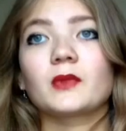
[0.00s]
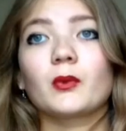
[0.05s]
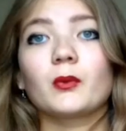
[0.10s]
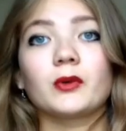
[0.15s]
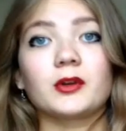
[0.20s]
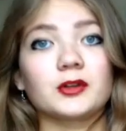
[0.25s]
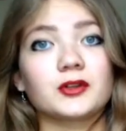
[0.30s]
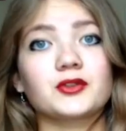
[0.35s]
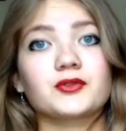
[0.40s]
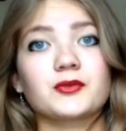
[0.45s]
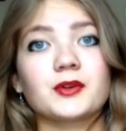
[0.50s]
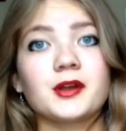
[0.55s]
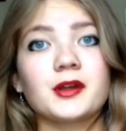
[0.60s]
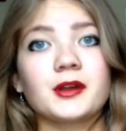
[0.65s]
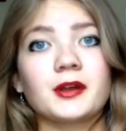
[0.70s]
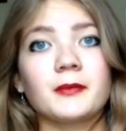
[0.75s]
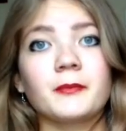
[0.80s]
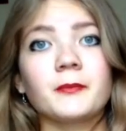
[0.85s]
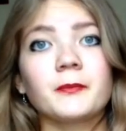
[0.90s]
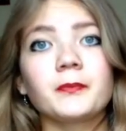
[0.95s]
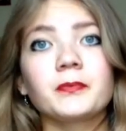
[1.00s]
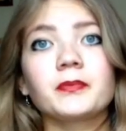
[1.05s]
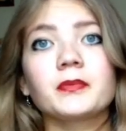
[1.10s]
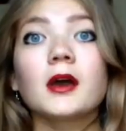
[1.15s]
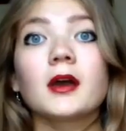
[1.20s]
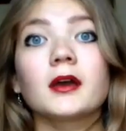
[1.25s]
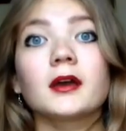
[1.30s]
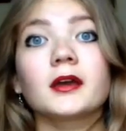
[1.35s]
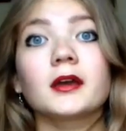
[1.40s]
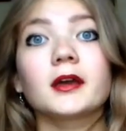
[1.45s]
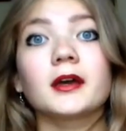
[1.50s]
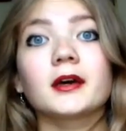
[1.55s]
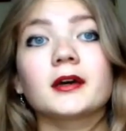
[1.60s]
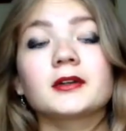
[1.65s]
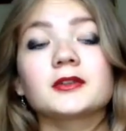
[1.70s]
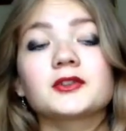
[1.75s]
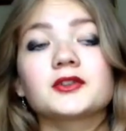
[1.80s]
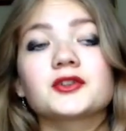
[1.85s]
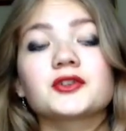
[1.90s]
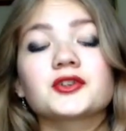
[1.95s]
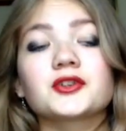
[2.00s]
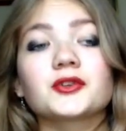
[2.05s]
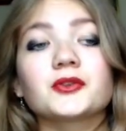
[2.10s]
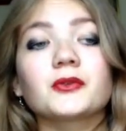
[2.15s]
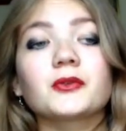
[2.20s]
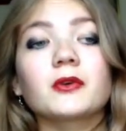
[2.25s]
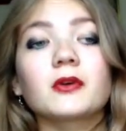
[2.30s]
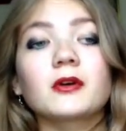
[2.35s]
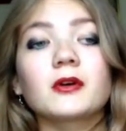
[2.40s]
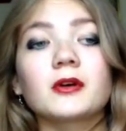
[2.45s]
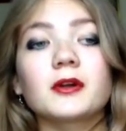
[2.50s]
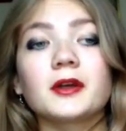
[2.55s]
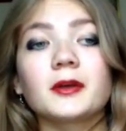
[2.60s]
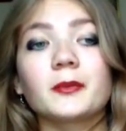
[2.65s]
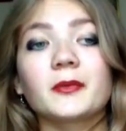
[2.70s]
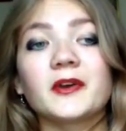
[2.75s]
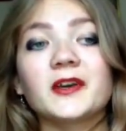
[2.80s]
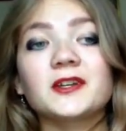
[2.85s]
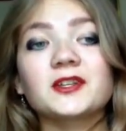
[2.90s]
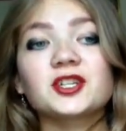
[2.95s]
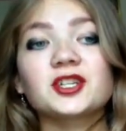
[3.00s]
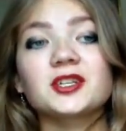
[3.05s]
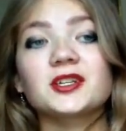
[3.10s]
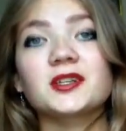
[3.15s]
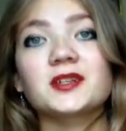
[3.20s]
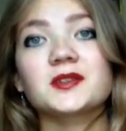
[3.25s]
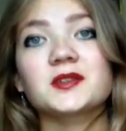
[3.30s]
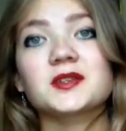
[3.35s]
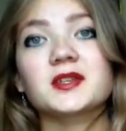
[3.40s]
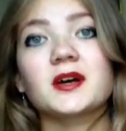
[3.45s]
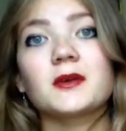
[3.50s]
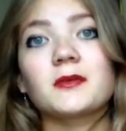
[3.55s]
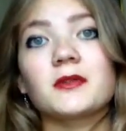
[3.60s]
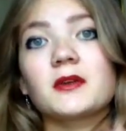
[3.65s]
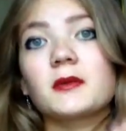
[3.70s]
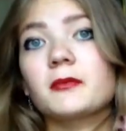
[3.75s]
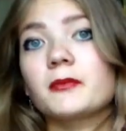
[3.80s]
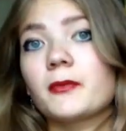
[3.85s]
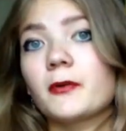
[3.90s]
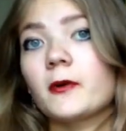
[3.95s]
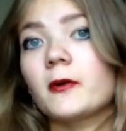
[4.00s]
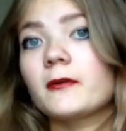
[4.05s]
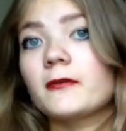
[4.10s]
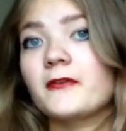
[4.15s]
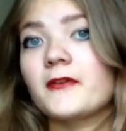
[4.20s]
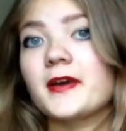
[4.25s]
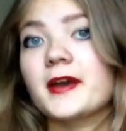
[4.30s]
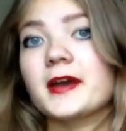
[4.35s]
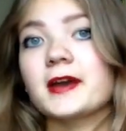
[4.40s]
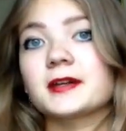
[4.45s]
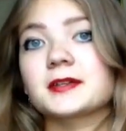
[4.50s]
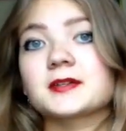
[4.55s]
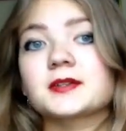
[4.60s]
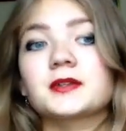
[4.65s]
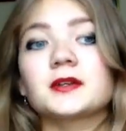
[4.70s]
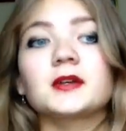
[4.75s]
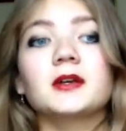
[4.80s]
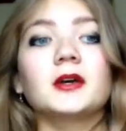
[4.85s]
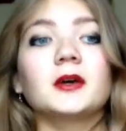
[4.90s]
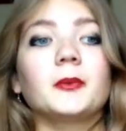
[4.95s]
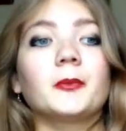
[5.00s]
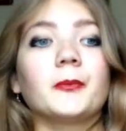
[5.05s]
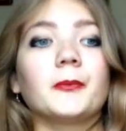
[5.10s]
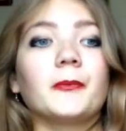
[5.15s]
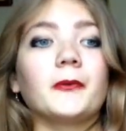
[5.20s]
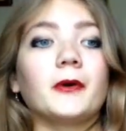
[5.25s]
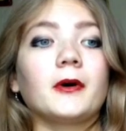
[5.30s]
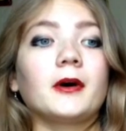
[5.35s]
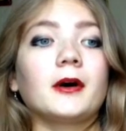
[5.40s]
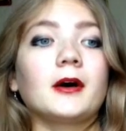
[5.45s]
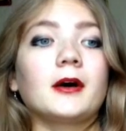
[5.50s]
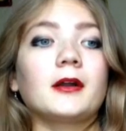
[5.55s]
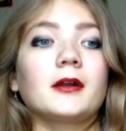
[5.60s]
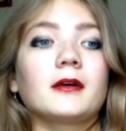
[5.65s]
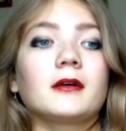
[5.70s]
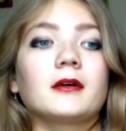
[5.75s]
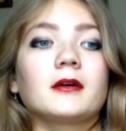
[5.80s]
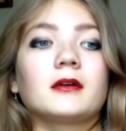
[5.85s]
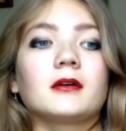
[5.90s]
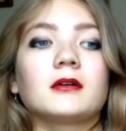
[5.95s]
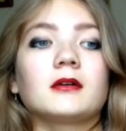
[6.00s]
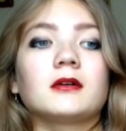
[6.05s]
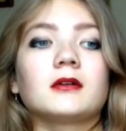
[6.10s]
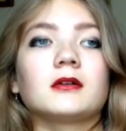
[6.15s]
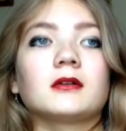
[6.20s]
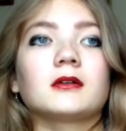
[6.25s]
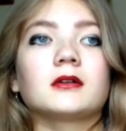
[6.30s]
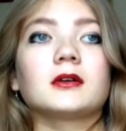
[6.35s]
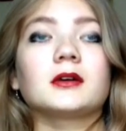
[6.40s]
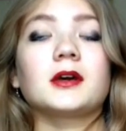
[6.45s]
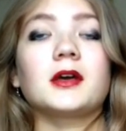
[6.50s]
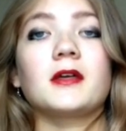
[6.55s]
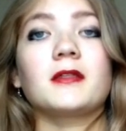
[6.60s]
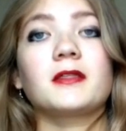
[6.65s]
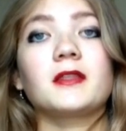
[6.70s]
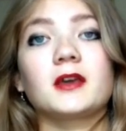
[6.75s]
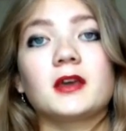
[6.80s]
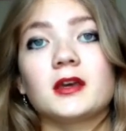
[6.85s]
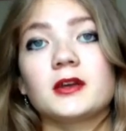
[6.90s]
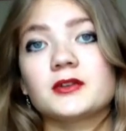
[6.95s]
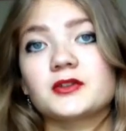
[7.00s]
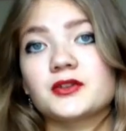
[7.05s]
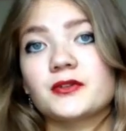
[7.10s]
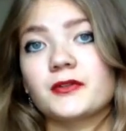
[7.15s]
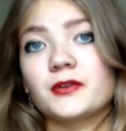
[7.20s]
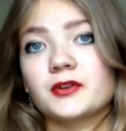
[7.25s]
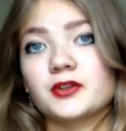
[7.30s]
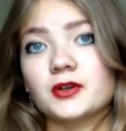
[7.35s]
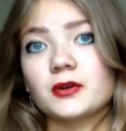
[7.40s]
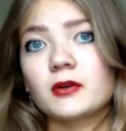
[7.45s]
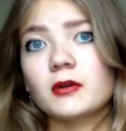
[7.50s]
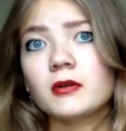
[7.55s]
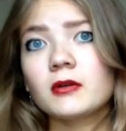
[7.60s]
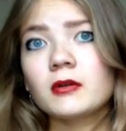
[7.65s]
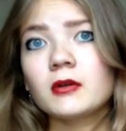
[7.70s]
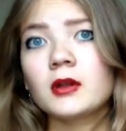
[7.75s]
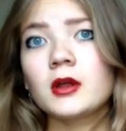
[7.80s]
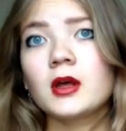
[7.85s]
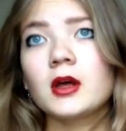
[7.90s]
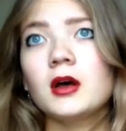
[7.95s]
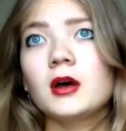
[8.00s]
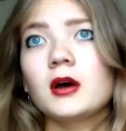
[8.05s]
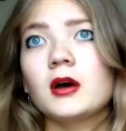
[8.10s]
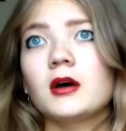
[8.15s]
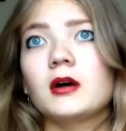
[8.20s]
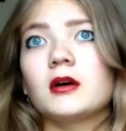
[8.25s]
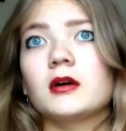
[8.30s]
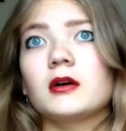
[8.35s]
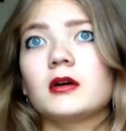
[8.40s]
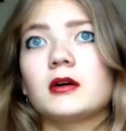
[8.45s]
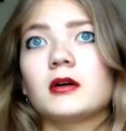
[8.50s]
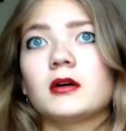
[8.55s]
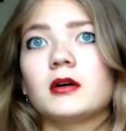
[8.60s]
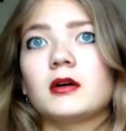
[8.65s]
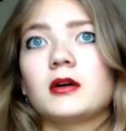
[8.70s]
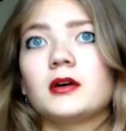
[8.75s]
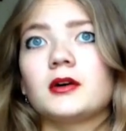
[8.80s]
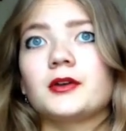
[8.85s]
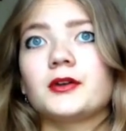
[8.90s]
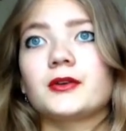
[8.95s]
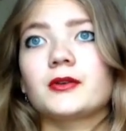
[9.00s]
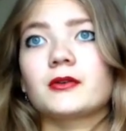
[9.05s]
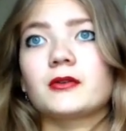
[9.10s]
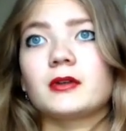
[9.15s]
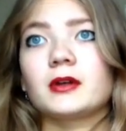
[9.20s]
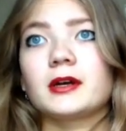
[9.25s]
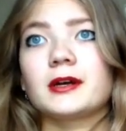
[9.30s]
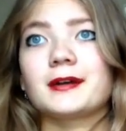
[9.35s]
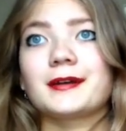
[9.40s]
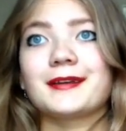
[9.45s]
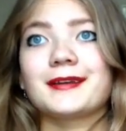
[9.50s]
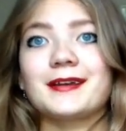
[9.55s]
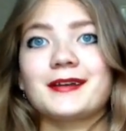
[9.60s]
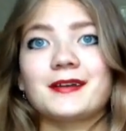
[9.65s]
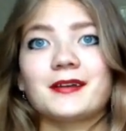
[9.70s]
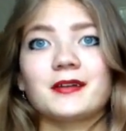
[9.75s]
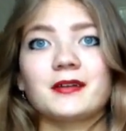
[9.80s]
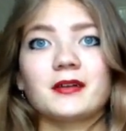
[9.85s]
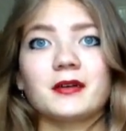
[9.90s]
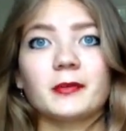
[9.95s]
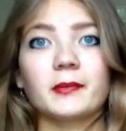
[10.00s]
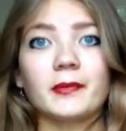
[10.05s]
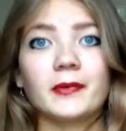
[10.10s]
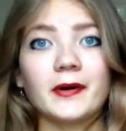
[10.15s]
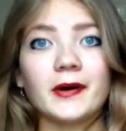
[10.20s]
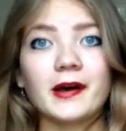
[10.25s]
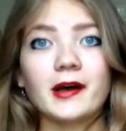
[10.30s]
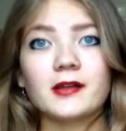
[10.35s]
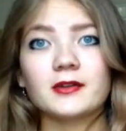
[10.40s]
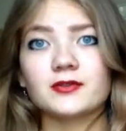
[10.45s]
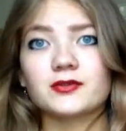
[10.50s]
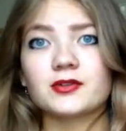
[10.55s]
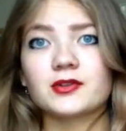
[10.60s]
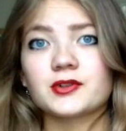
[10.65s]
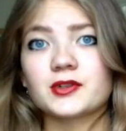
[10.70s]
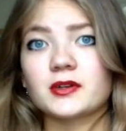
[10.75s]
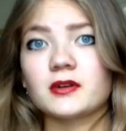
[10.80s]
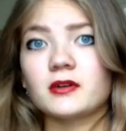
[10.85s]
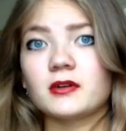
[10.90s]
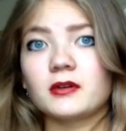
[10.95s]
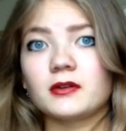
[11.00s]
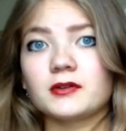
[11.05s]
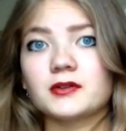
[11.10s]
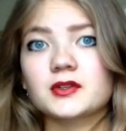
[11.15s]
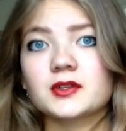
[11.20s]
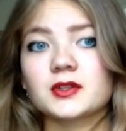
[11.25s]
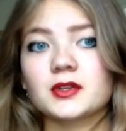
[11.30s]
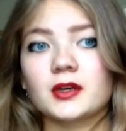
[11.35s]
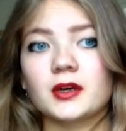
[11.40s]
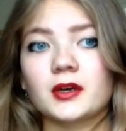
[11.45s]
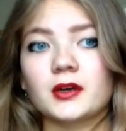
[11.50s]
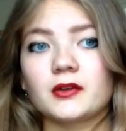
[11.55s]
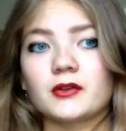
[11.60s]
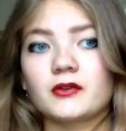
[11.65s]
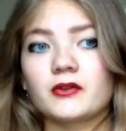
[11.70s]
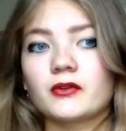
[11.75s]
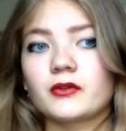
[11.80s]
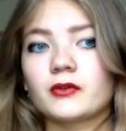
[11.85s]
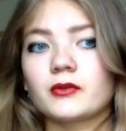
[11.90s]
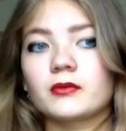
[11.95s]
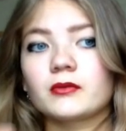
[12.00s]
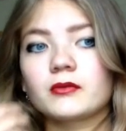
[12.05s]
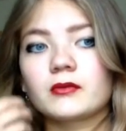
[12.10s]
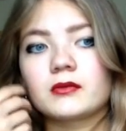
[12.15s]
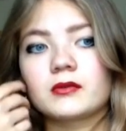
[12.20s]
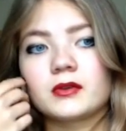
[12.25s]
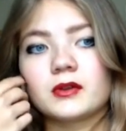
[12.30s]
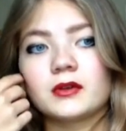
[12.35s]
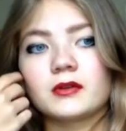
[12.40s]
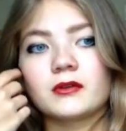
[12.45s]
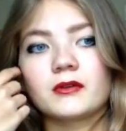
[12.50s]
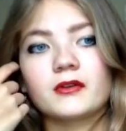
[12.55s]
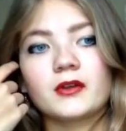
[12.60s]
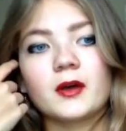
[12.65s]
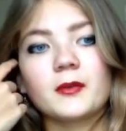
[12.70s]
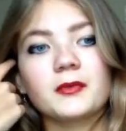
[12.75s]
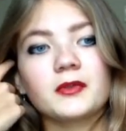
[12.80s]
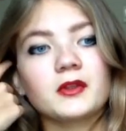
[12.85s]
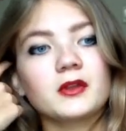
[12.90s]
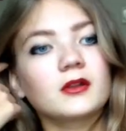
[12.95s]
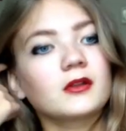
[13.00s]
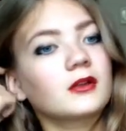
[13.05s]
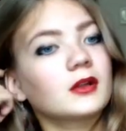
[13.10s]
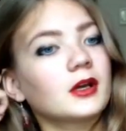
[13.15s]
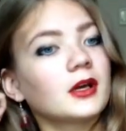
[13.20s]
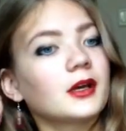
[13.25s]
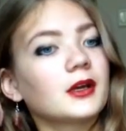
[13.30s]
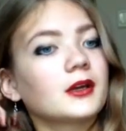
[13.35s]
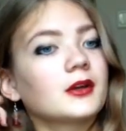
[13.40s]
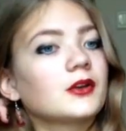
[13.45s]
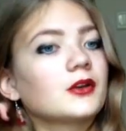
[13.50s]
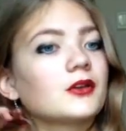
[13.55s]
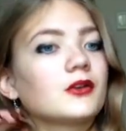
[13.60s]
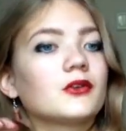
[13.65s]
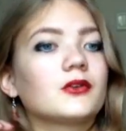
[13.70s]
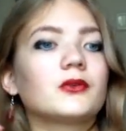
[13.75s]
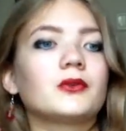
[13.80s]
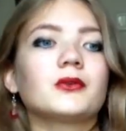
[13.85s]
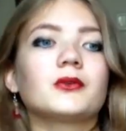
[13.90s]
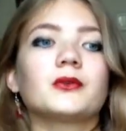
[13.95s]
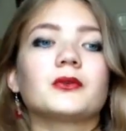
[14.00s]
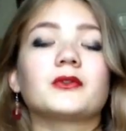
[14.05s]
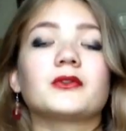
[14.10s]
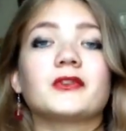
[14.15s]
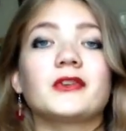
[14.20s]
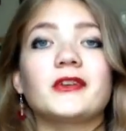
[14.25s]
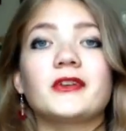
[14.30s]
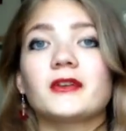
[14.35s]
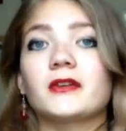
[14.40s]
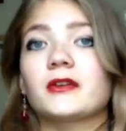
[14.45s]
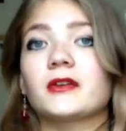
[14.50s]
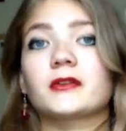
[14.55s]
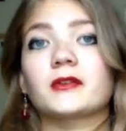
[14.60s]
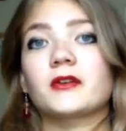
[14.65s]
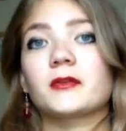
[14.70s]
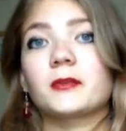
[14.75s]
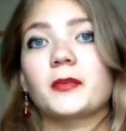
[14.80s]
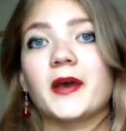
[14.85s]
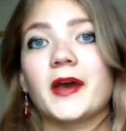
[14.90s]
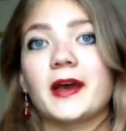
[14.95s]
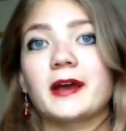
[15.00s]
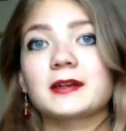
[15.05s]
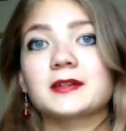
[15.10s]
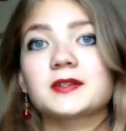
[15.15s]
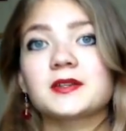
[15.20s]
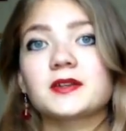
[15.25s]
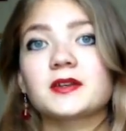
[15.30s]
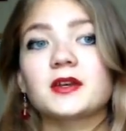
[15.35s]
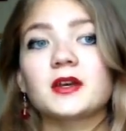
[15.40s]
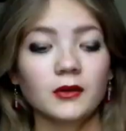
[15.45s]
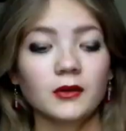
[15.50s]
when it's ready, and you're imagining something perfect, but uh, at the end of it all, uh, you're like getting a bad result and mm, something like you didn't expect.